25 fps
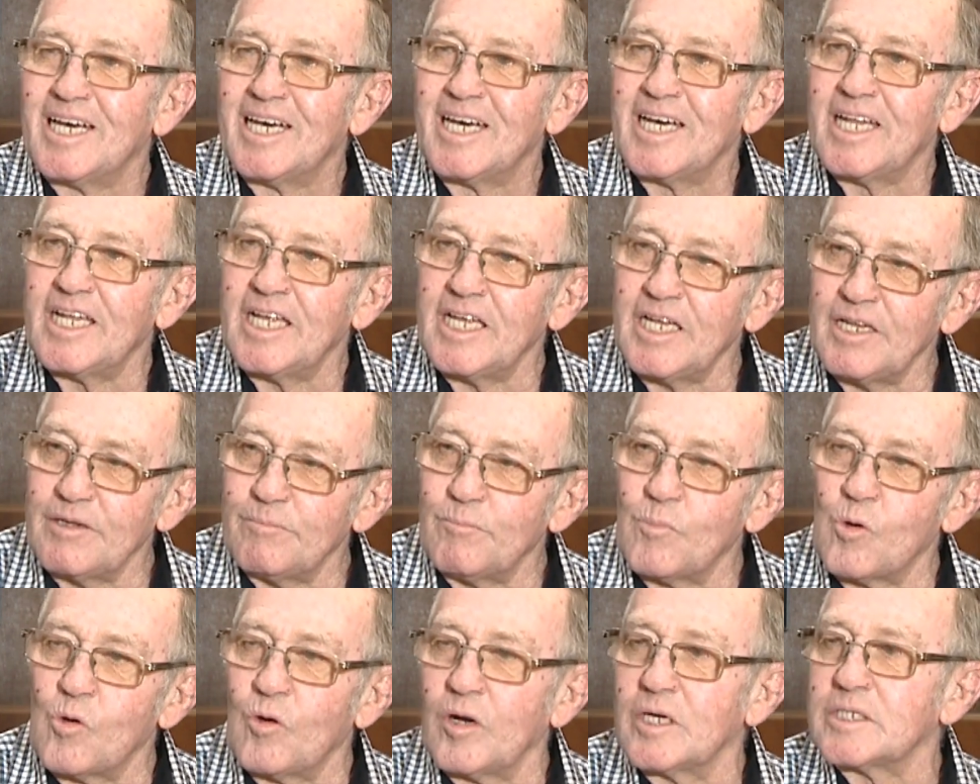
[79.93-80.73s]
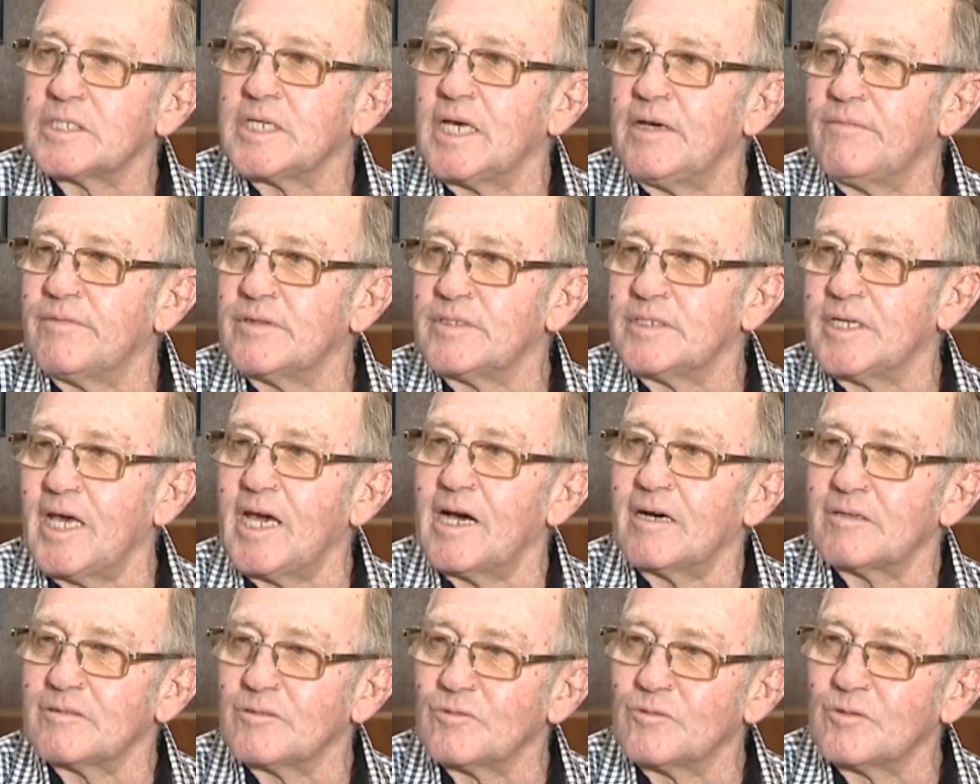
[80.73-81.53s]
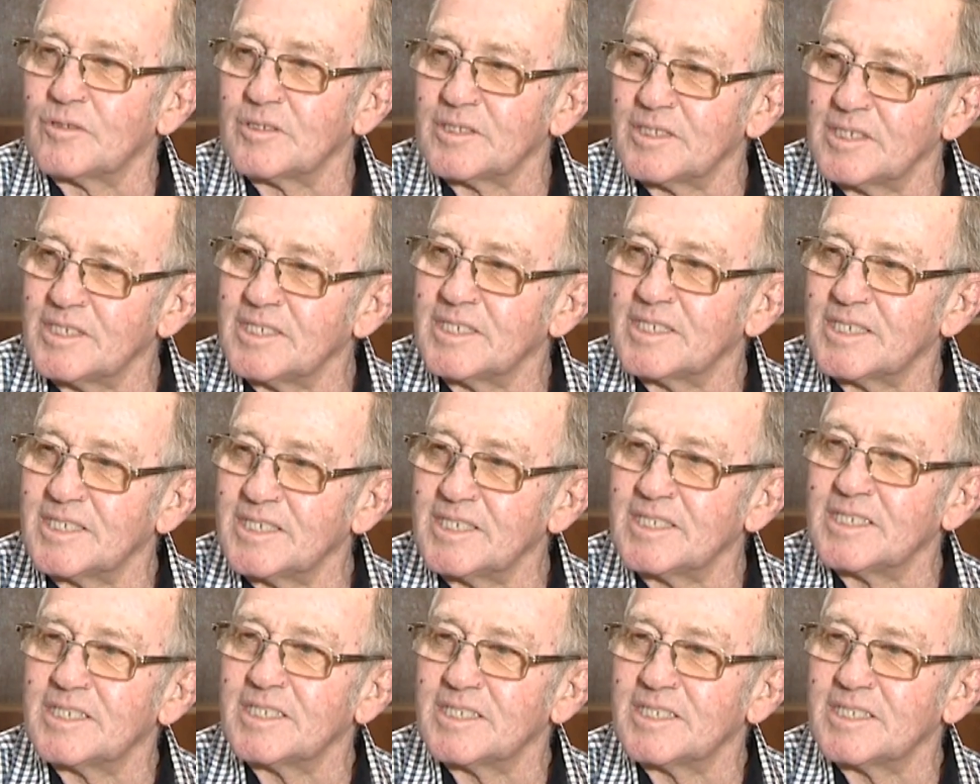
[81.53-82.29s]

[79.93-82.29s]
and it more or less evens out, sort of thing, mate.